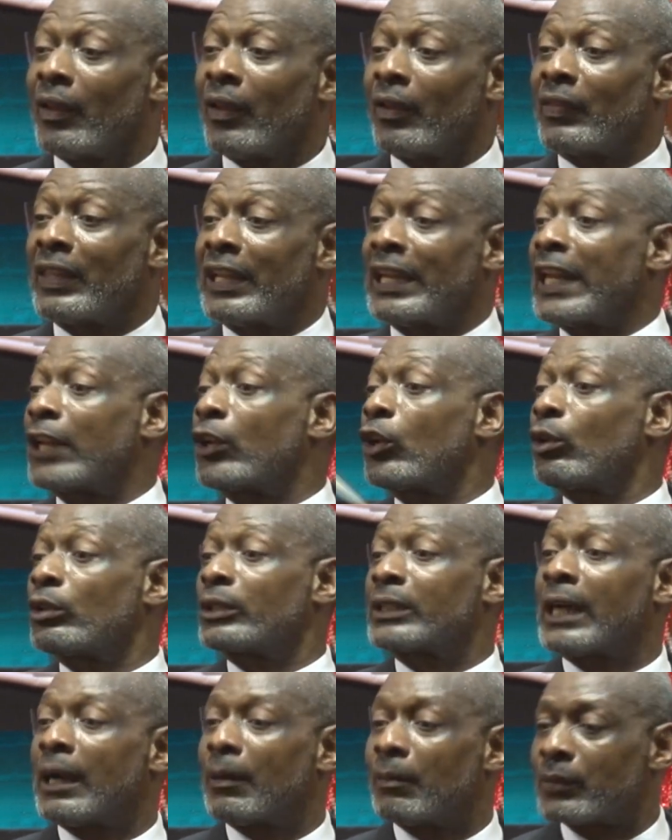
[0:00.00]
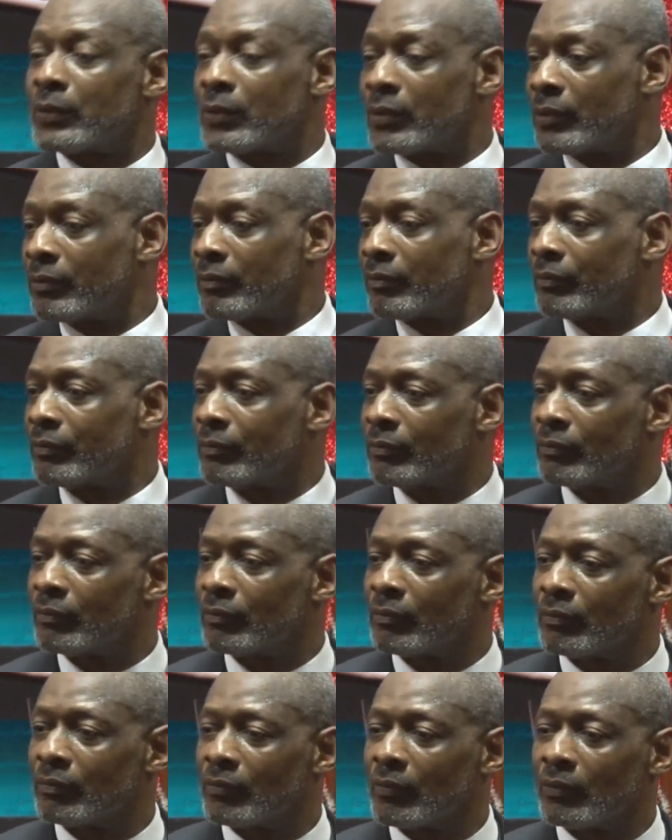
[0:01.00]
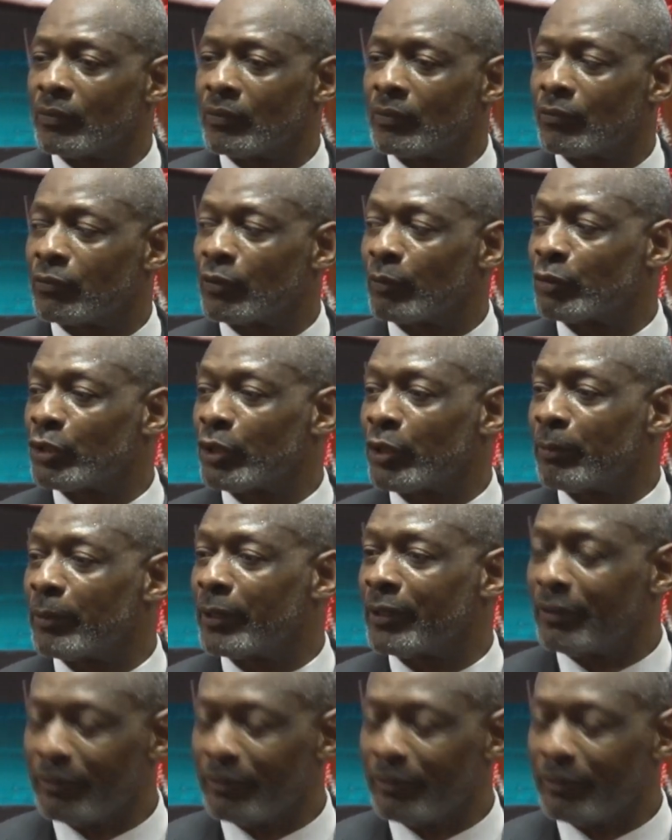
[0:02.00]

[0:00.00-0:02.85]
The landlord comes from Durban